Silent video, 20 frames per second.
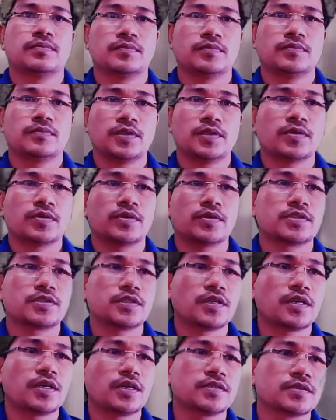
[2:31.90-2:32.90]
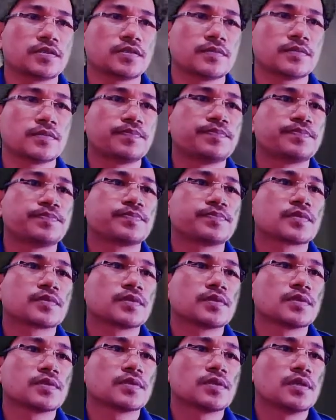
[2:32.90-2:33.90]
You can see guys,
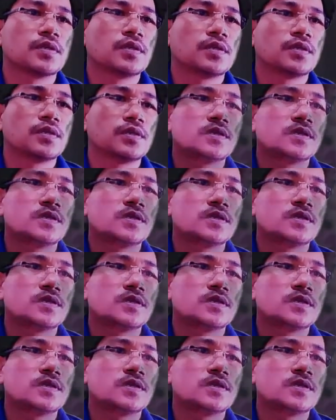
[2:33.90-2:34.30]
this is